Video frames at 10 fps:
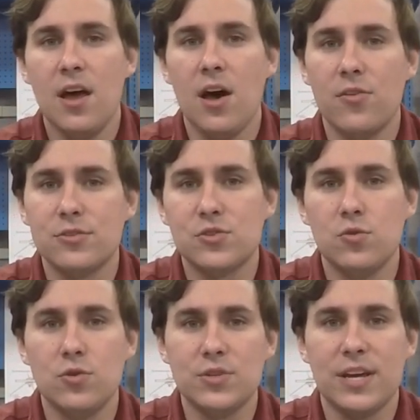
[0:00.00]
Other
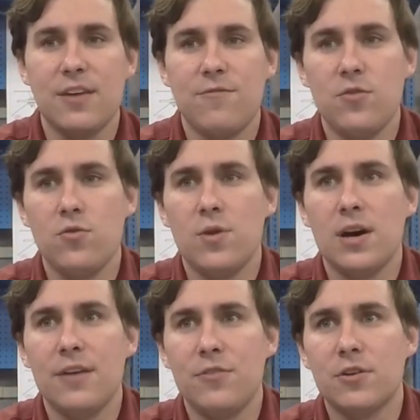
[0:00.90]
schools, like if you
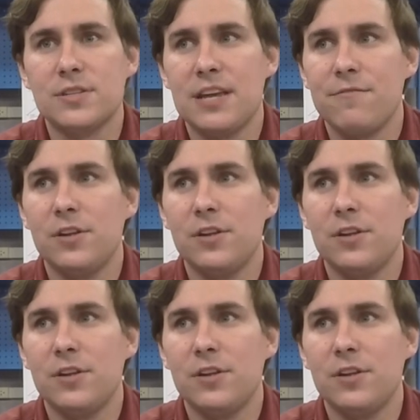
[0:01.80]
go to St.